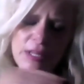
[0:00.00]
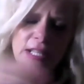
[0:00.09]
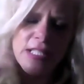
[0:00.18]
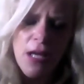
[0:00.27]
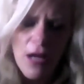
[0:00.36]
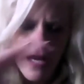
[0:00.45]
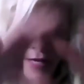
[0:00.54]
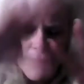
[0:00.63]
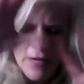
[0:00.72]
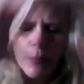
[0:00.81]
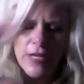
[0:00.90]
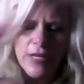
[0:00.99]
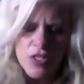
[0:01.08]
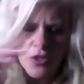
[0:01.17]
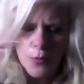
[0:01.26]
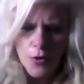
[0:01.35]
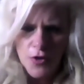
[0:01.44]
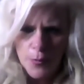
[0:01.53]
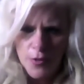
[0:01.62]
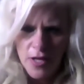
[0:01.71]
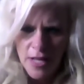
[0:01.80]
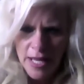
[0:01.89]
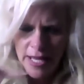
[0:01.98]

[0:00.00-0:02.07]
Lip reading: in this high vibrational Merkaba,